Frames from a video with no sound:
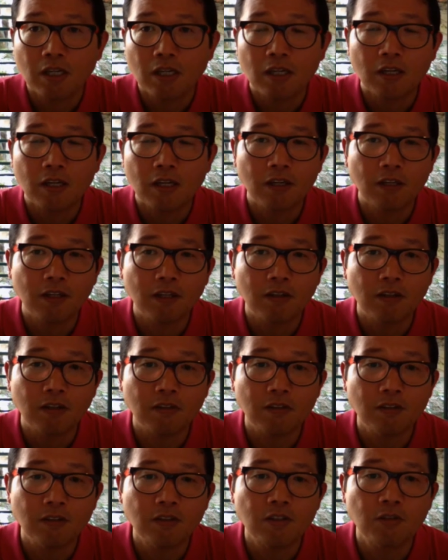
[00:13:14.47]

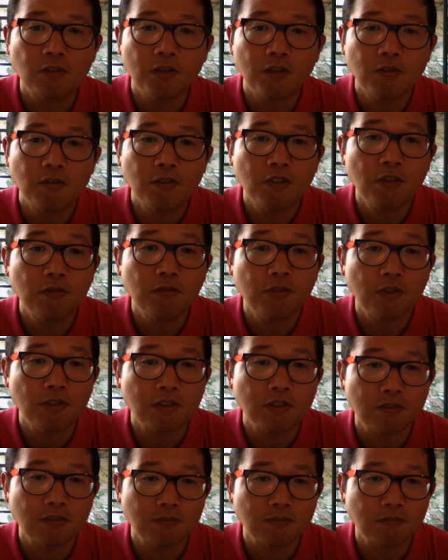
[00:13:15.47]
it's very
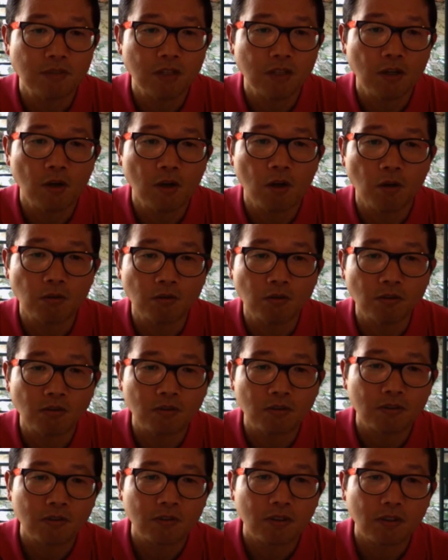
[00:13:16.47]
different, the laws,